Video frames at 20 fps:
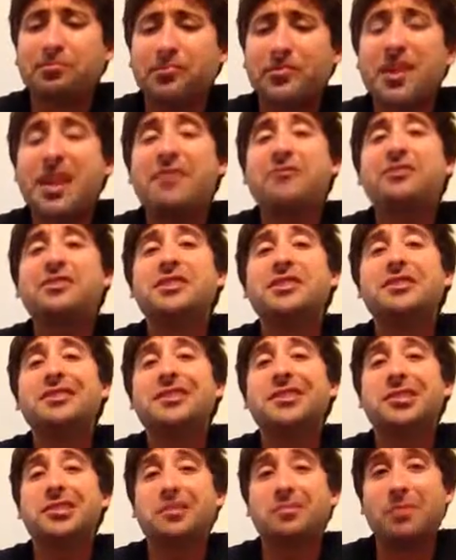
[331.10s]

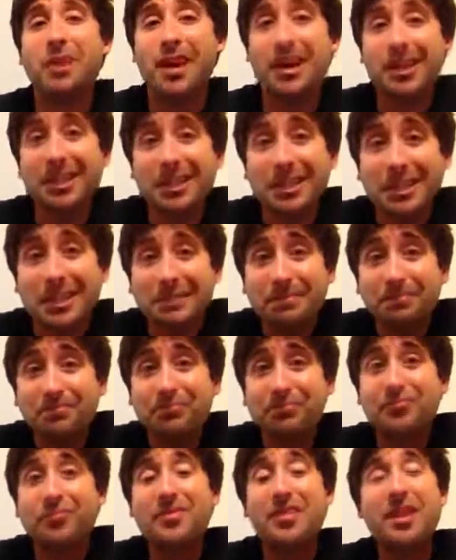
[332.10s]
Definitely some
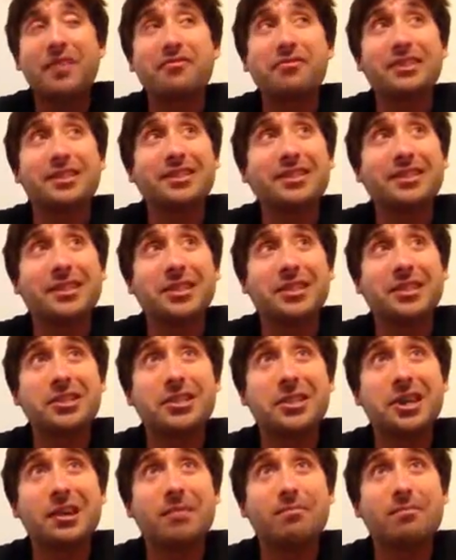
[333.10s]
honey, definitely
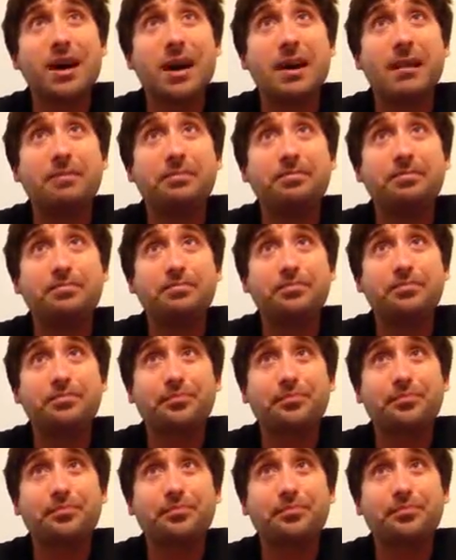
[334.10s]
some